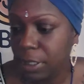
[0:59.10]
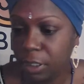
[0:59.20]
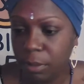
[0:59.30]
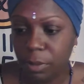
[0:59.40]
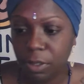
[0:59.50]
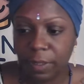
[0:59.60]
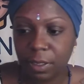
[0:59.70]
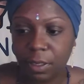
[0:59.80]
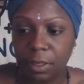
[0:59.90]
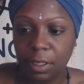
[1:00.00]
Let that shit burn
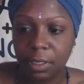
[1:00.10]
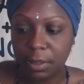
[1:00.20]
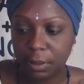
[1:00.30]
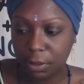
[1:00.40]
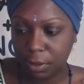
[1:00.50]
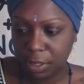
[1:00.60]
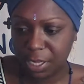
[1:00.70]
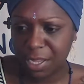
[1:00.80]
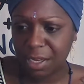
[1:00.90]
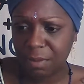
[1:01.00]
right there, y'all.
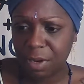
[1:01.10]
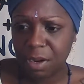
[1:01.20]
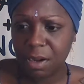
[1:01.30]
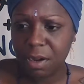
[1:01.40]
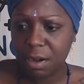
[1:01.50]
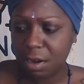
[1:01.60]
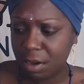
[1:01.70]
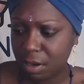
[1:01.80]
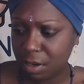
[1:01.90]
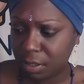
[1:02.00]
Let it
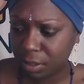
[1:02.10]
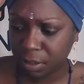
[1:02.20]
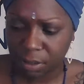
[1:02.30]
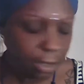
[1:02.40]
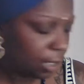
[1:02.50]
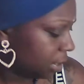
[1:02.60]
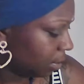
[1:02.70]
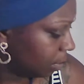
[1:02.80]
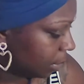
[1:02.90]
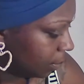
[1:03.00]
burn.